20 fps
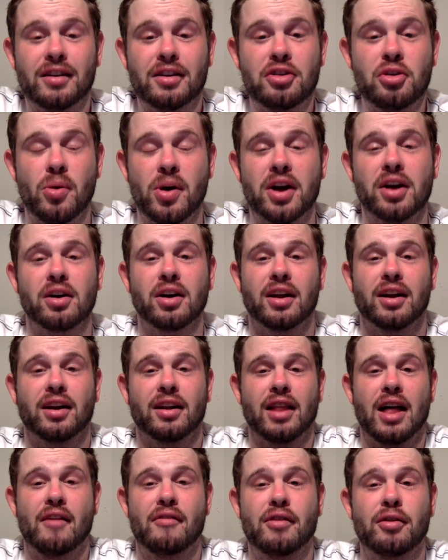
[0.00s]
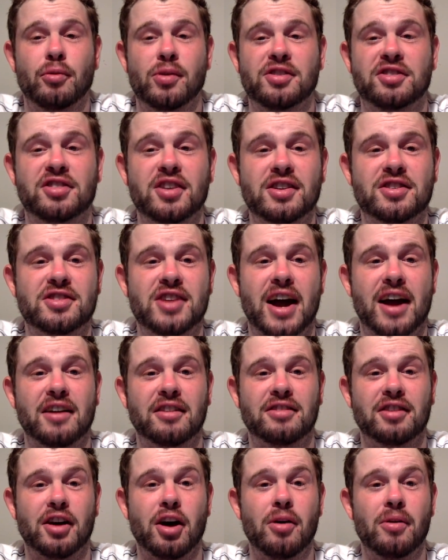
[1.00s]
New England eleven with six
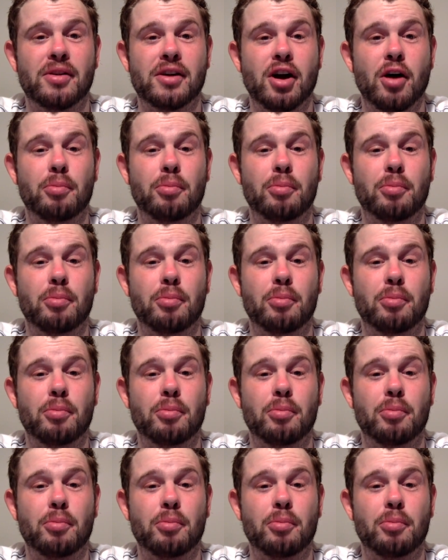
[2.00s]
seconds to go in the